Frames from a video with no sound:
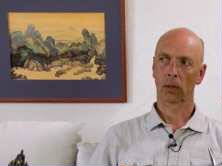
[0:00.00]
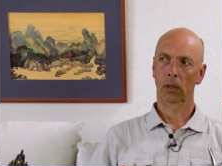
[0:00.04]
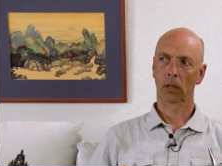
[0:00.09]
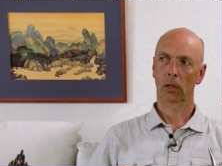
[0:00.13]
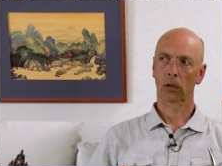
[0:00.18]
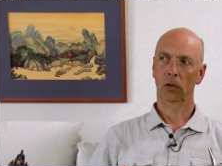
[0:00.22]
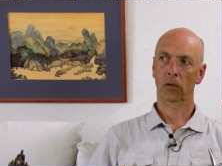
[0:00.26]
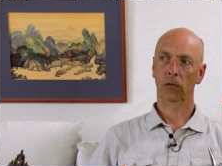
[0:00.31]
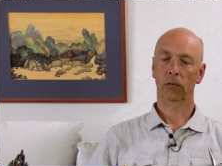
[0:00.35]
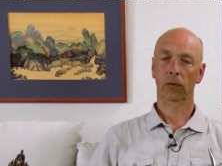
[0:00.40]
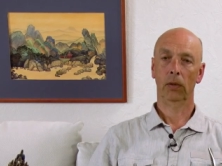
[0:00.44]

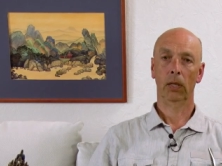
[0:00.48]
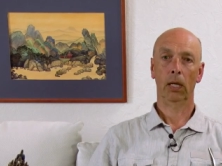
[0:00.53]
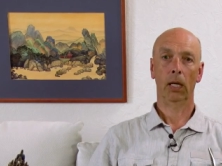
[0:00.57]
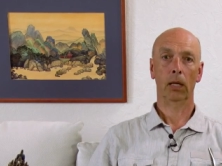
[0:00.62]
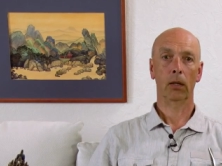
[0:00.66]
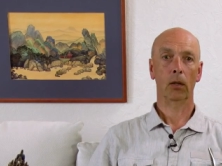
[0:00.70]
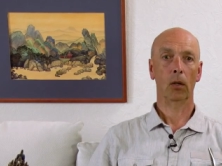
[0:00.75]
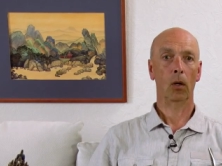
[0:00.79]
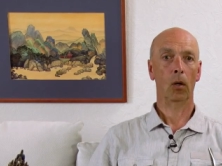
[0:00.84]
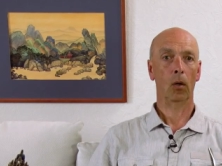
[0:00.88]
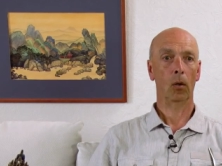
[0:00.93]
And you feel
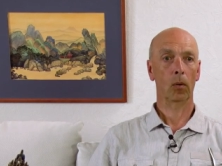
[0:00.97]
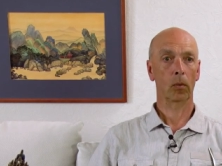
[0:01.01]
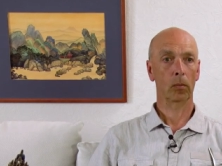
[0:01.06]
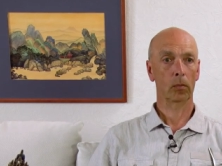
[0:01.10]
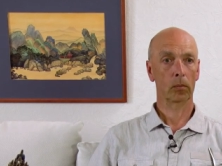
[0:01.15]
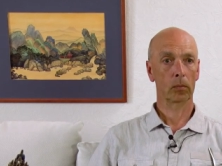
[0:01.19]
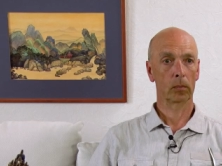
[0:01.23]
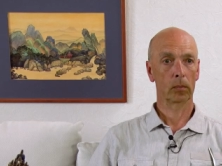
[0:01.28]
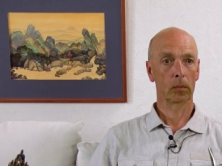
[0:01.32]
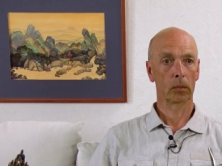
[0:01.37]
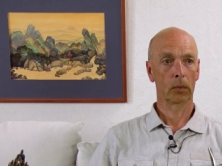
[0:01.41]
at
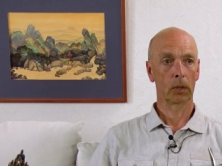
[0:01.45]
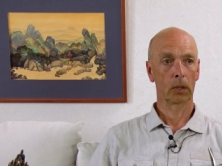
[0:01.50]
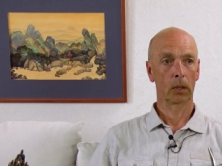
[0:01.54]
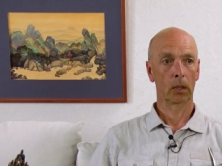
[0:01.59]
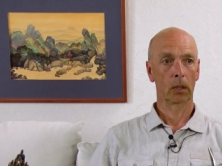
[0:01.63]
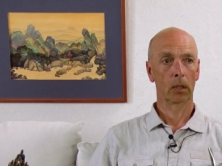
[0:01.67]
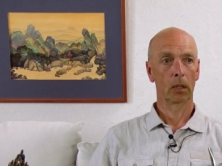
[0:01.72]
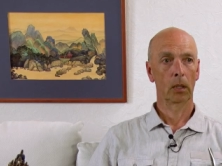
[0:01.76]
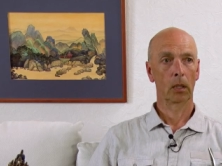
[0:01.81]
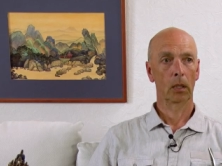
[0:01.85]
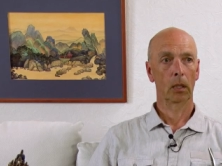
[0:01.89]
home.
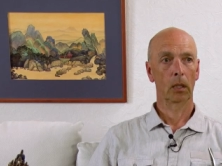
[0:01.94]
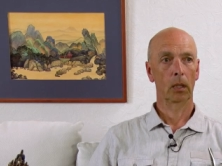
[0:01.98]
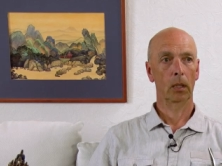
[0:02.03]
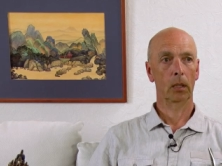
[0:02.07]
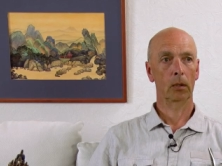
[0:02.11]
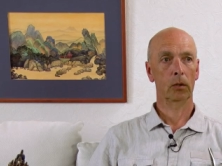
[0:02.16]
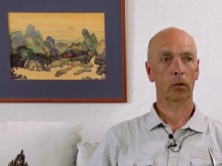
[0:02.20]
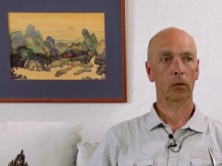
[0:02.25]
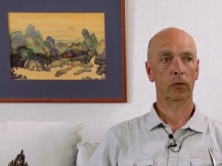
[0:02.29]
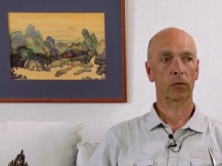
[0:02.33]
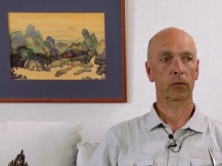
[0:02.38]

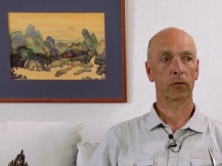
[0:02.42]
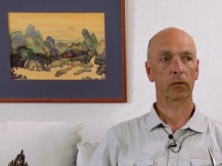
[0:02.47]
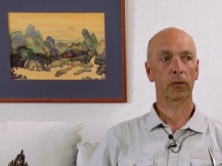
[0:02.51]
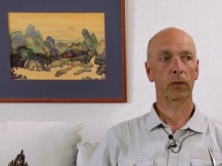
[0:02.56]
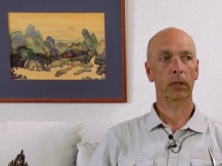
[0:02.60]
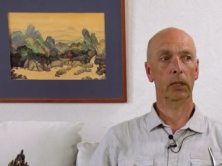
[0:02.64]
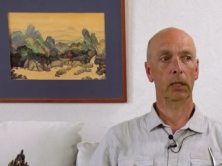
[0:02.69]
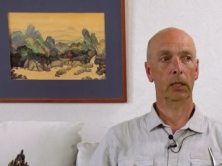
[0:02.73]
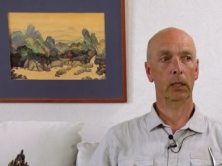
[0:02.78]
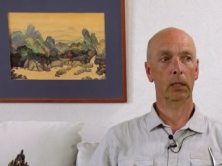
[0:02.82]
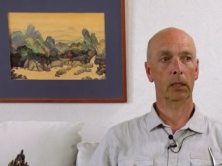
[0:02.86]
and you
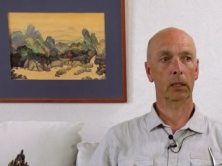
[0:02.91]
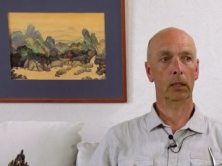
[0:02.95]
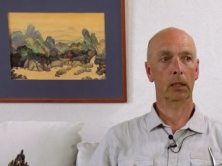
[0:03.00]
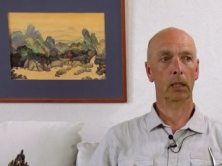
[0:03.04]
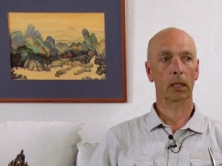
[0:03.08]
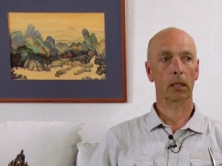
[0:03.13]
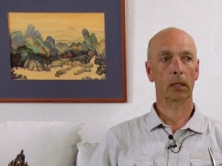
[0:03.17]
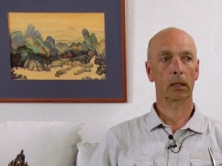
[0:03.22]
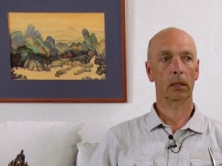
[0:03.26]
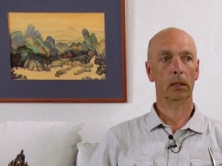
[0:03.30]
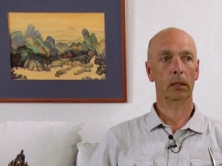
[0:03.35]
feel
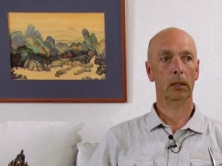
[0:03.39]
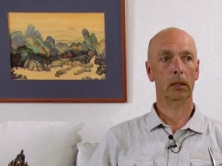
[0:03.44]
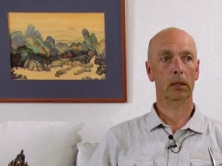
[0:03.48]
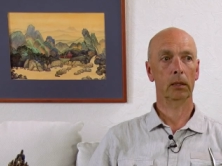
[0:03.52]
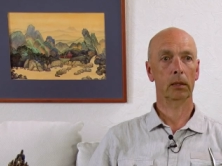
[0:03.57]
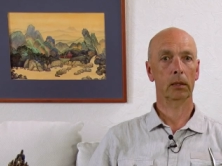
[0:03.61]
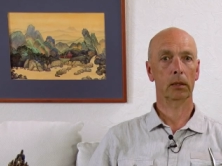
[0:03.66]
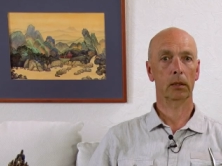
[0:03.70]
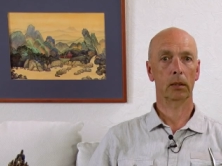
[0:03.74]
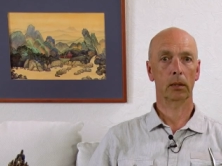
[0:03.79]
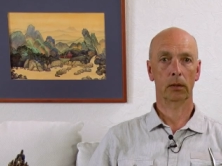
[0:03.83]
that
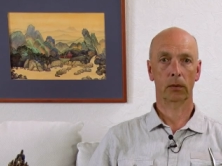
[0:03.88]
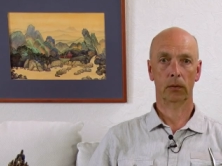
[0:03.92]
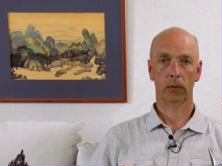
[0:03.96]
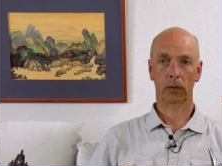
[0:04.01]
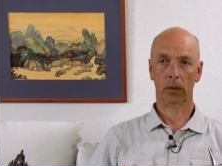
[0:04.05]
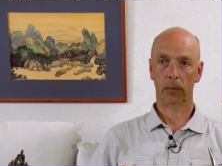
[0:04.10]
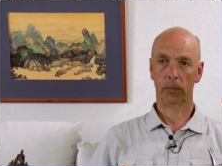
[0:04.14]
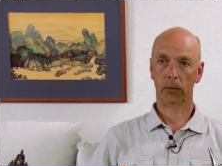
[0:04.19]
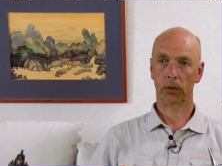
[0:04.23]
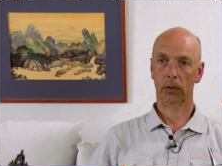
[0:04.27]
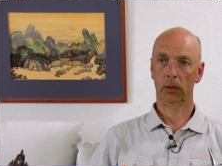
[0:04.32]
these
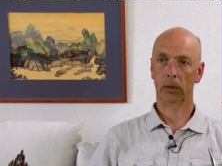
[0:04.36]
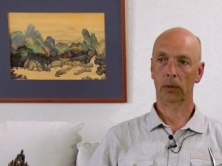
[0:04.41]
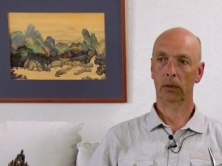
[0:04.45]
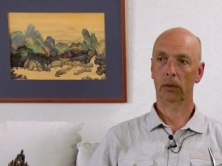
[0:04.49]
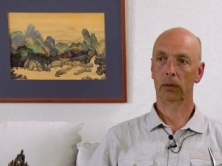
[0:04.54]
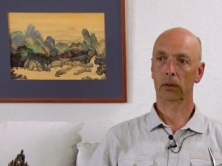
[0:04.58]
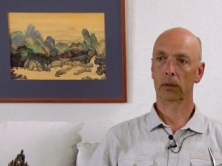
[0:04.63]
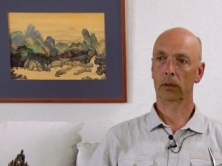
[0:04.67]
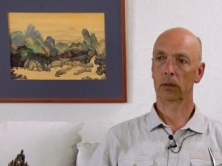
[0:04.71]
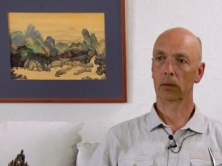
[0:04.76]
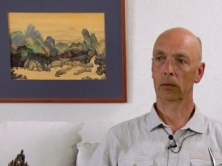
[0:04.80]

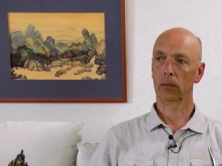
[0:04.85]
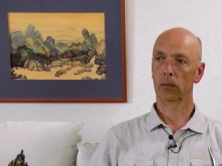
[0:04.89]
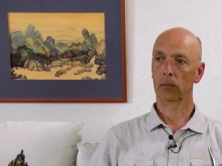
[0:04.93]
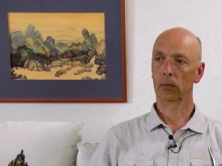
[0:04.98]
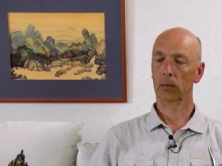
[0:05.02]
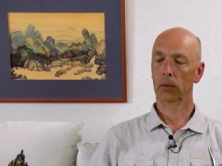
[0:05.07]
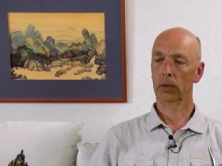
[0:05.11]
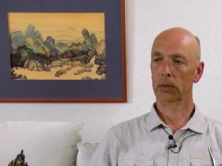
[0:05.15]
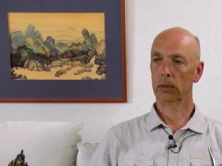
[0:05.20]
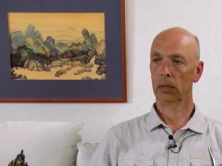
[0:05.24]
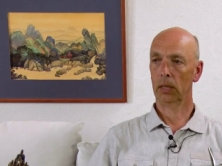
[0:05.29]
descriptions,
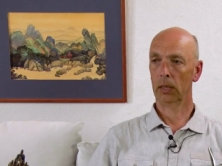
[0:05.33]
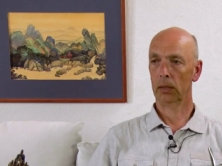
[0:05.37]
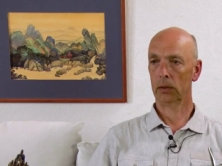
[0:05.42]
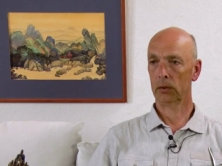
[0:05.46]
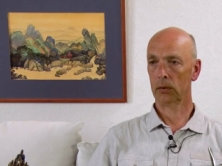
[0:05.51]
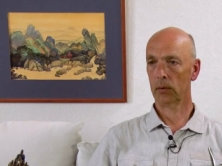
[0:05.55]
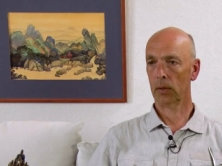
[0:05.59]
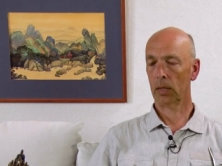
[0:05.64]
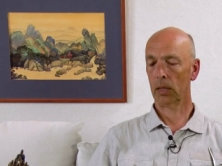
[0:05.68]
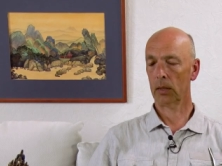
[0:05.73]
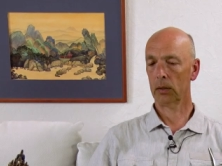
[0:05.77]
with their
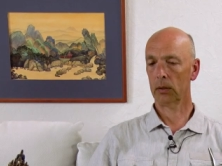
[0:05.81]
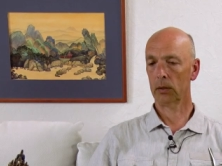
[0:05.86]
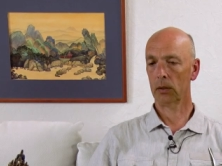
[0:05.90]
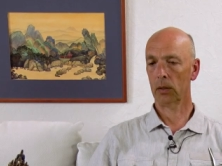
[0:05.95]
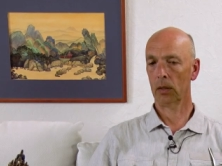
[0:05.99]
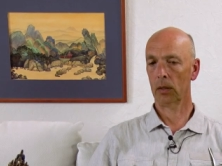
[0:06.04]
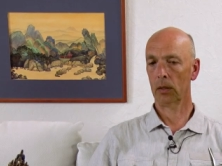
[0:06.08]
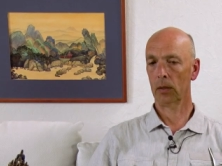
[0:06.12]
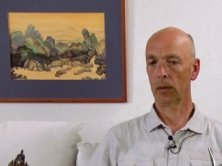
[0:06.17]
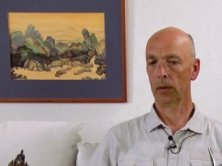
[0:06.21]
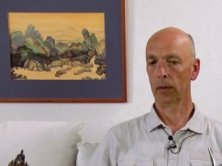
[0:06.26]

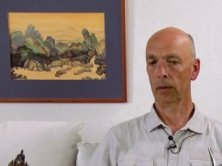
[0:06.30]
structure,